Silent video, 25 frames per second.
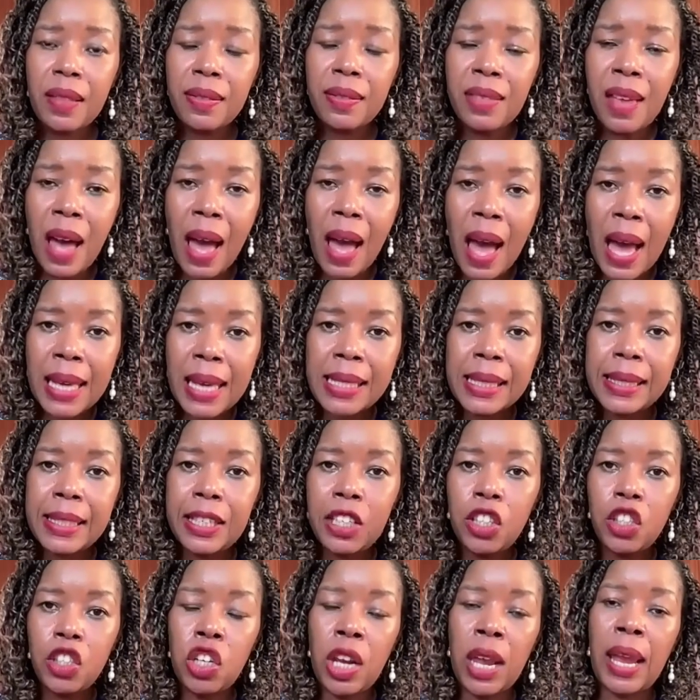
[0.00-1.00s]
the
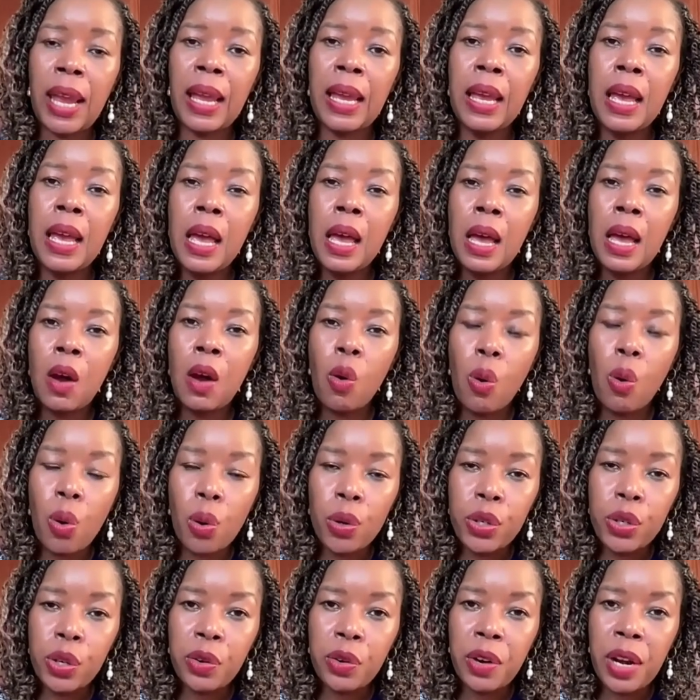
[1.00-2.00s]
ICJ
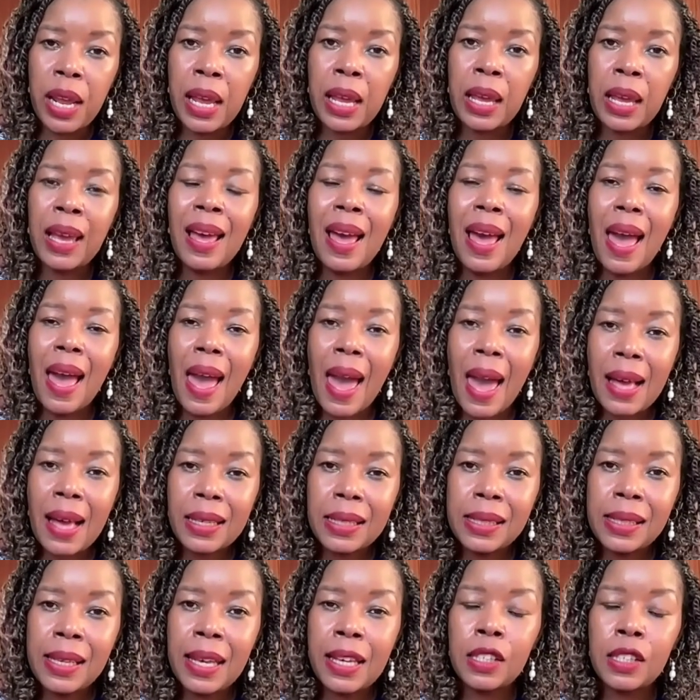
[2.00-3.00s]
ordering
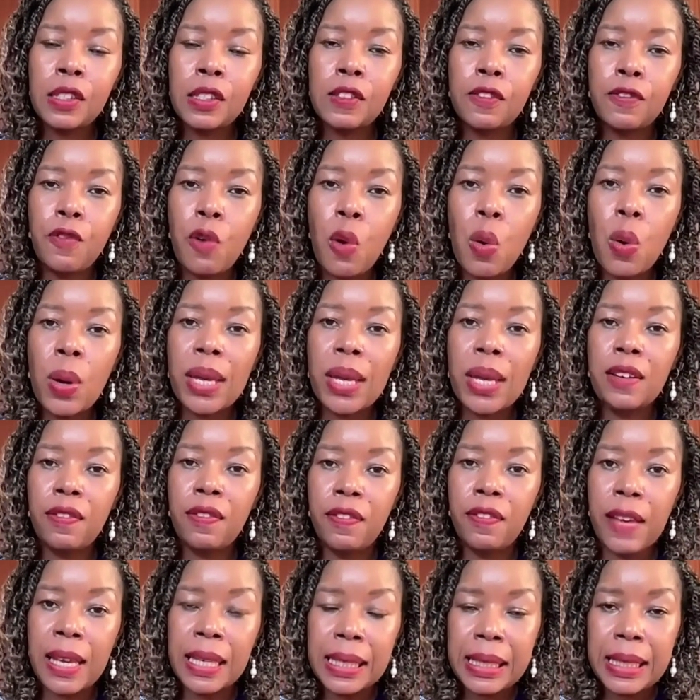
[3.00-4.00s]
access for
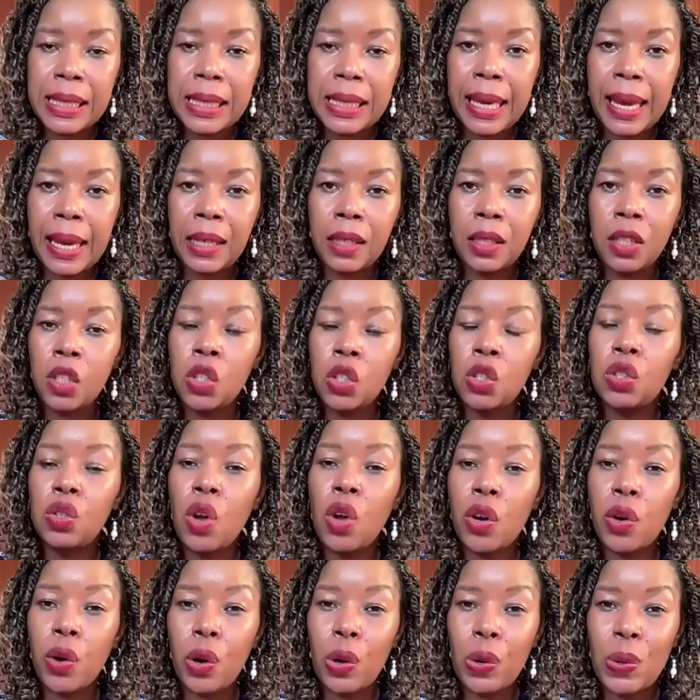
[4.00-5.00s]
investigators,
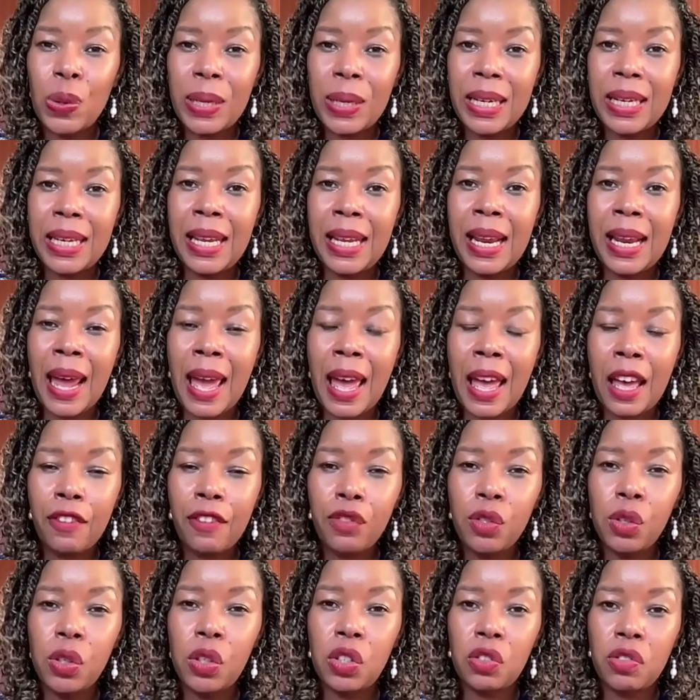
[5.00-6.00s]
not only, and I
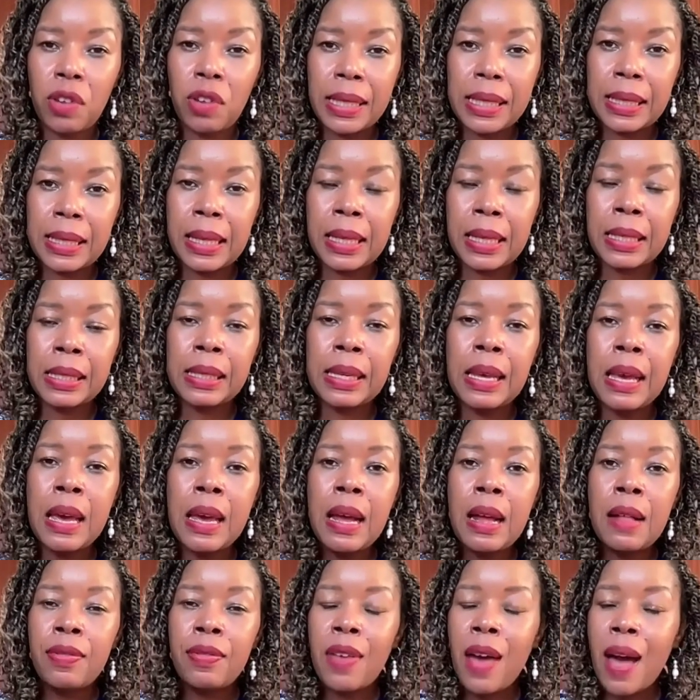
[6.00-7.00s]
have to stress this,
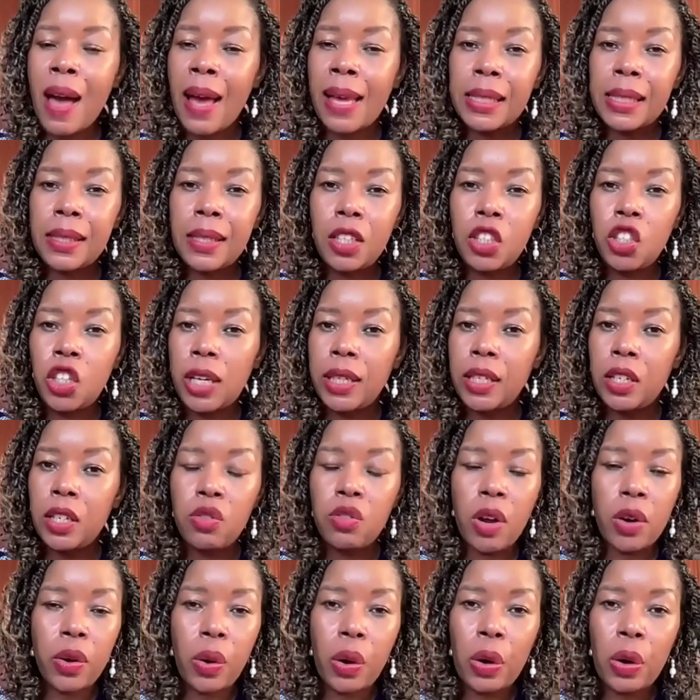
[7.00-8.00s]
the ICJ did
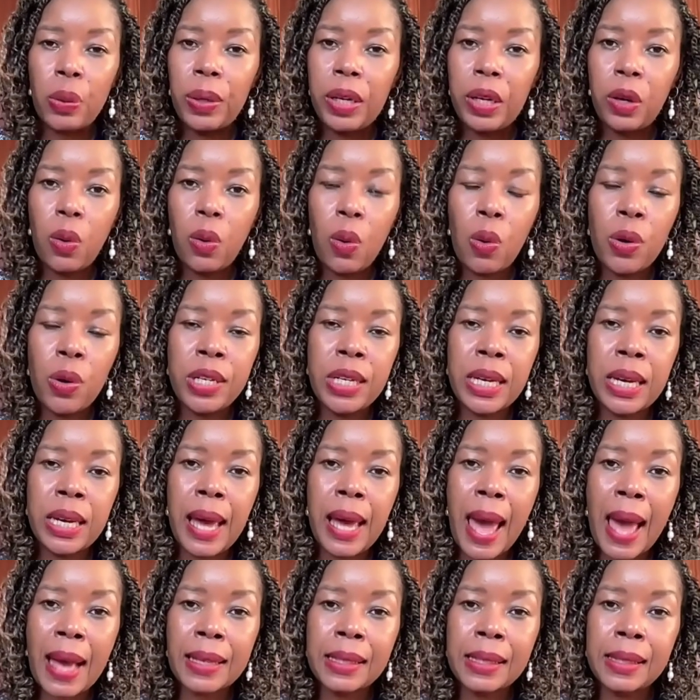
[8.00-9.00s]
not only
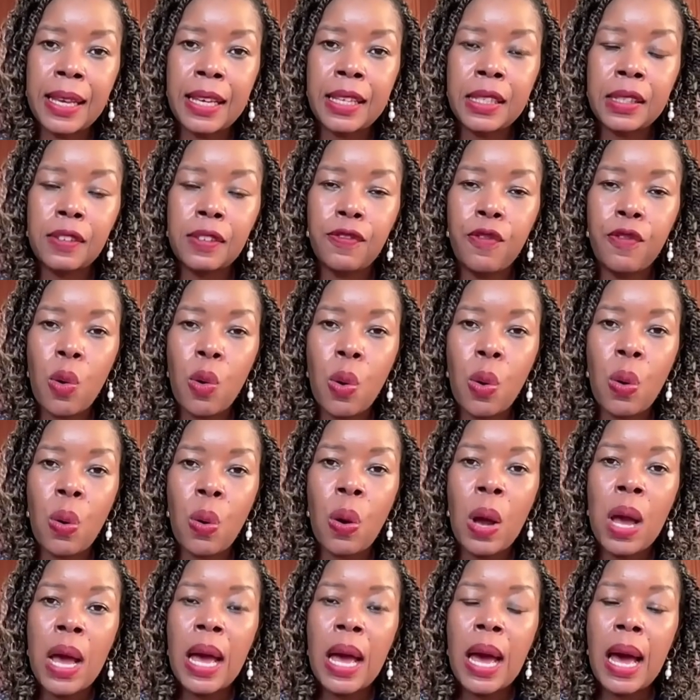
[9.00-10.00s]
order access
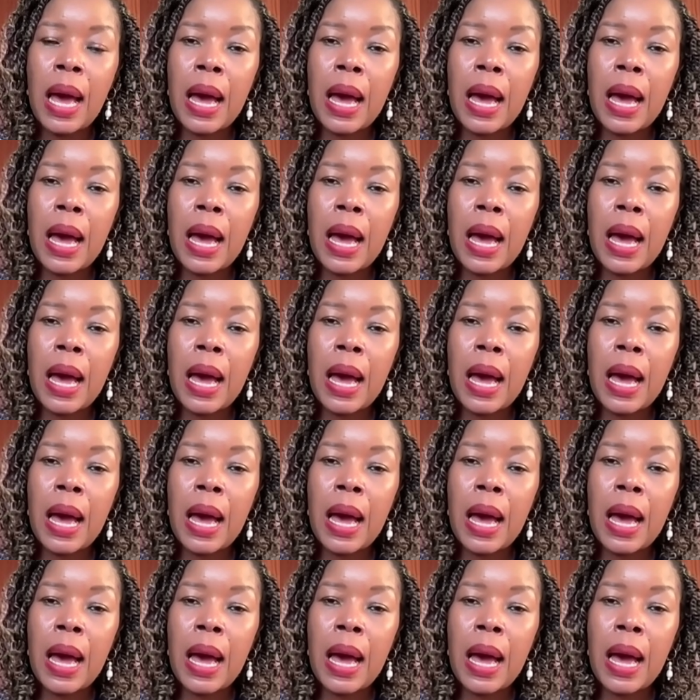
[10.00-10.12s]
for